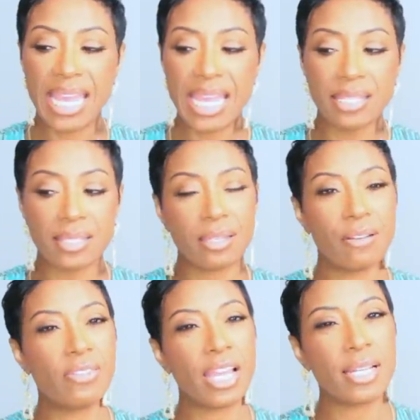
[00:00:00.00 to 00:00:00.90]
hint
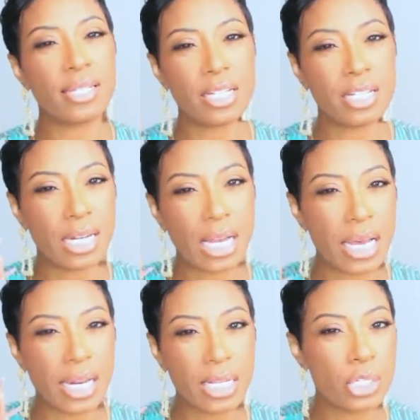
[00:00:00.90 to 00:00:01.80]
of like a
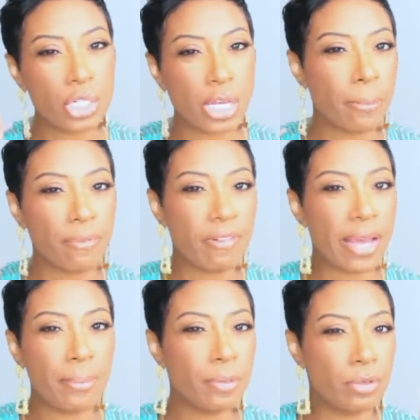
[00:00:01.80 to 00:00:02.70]
terracotta-ish type of
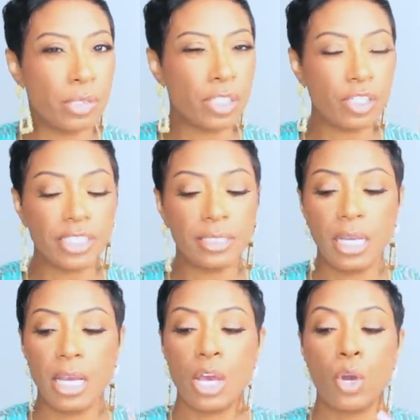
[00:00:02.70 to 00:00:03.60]
vibe going on,
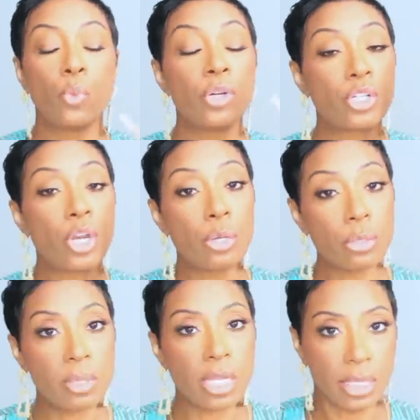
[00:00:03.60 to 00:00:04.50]
which
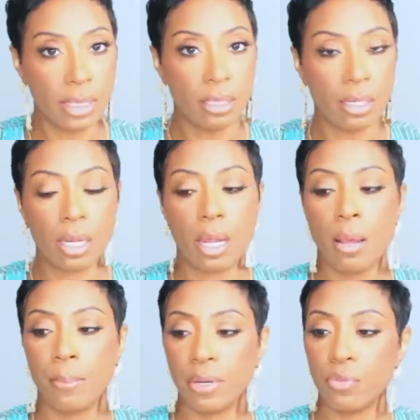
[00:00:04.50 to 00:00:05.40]
goes with our look.
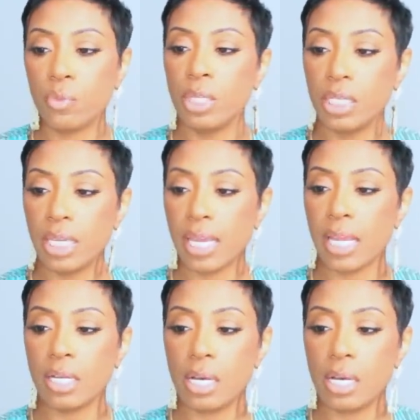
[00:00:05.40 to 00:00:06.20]
But if we look at